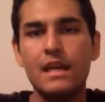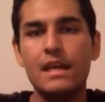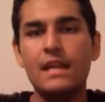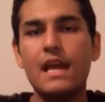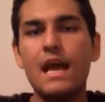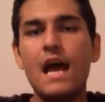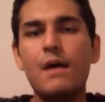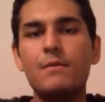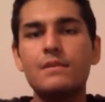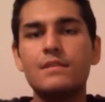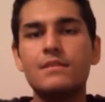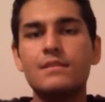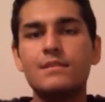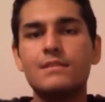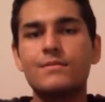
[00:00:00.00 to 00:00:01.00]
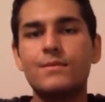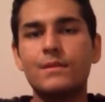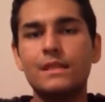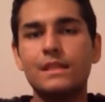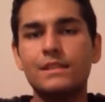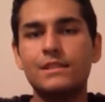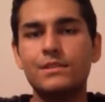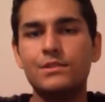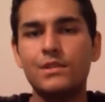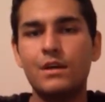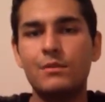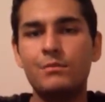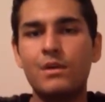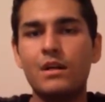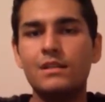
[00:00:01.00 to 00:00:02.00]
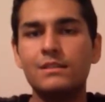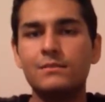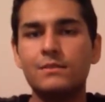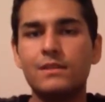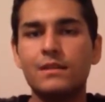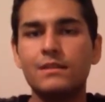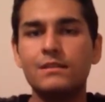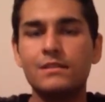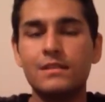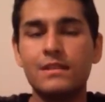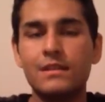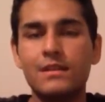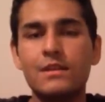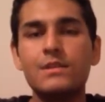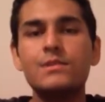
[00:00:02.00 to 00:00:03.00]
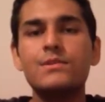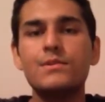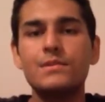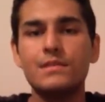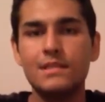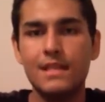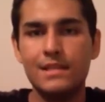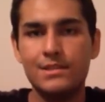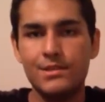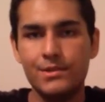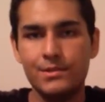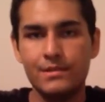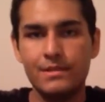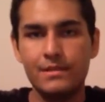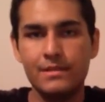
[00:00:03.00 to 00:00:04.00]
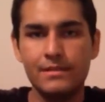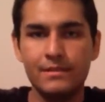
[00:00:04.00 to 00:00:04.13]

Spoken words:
and how it's related to our modern world. So stay tuned.